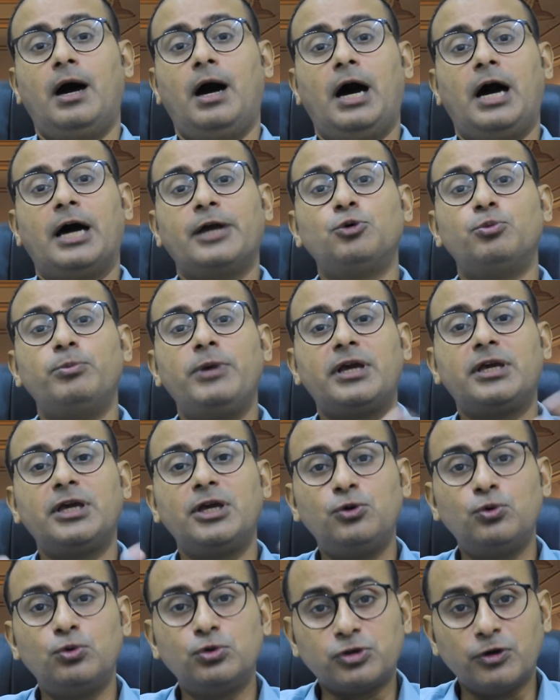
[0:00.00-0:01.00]
Are you
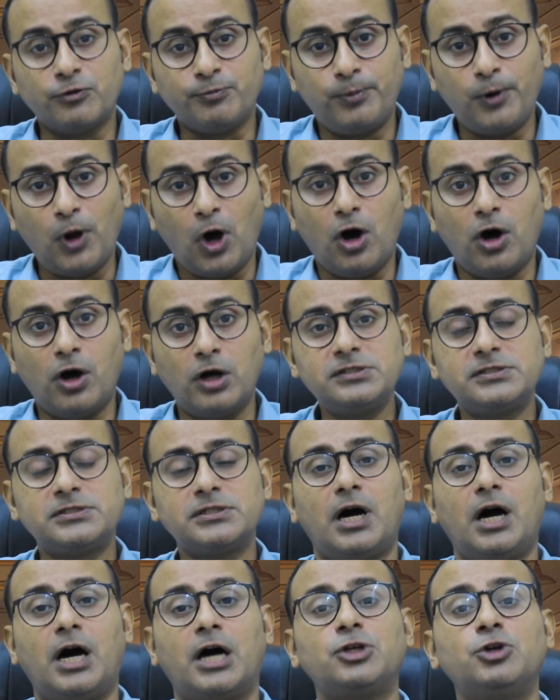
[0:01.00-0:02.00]
making use of
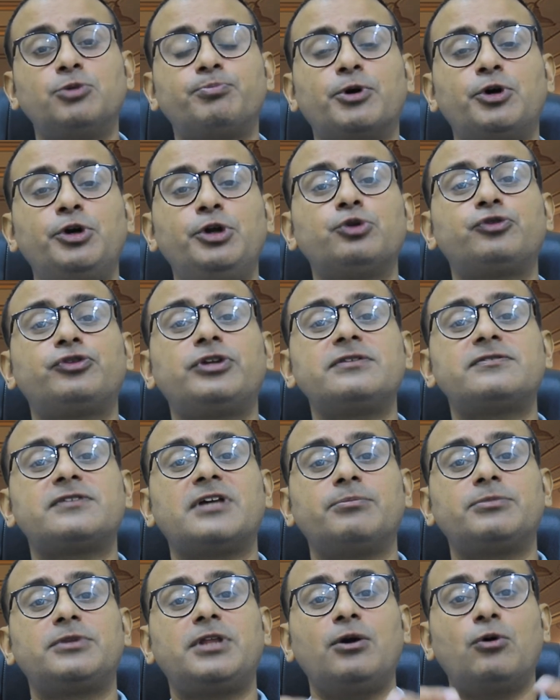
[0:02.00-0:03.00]
blogs? Are you producing
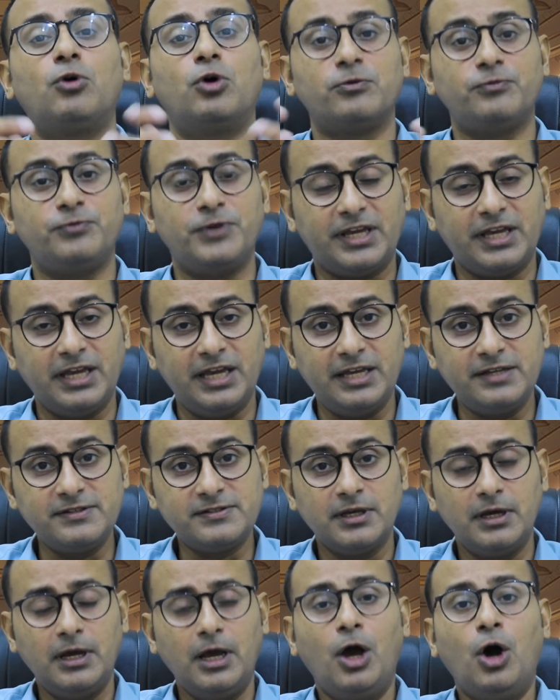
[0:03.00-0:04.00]
something on
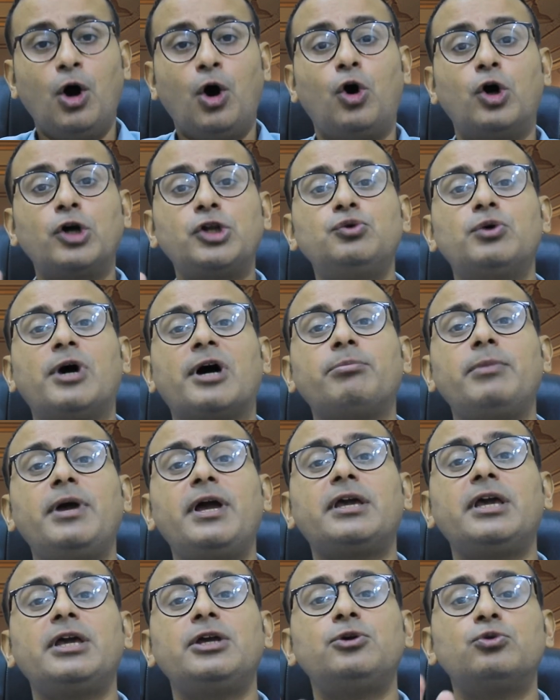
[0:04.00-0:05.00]
wikis? Or you are
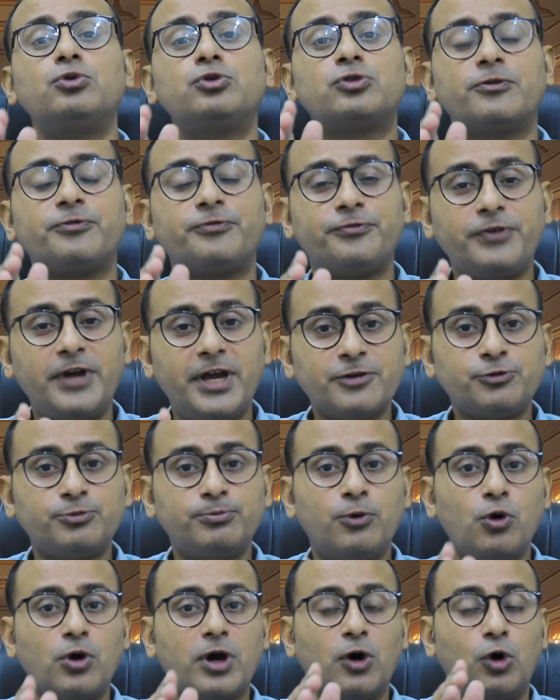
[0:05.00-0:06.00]
making use of
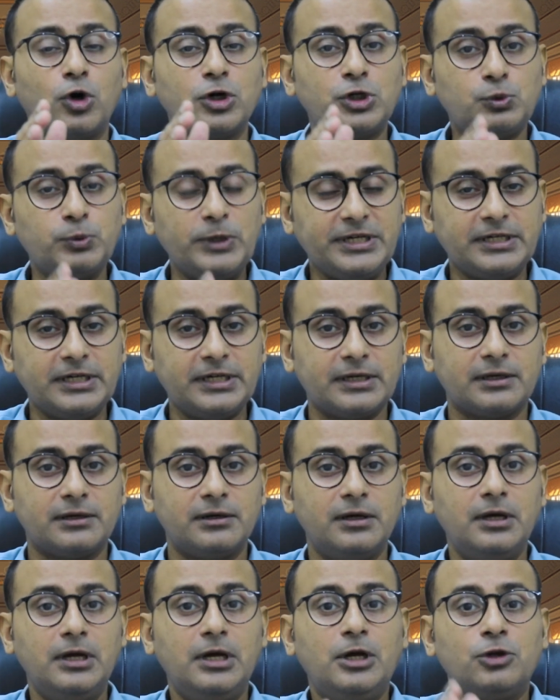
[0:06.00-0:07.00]
Facebook or Twitter?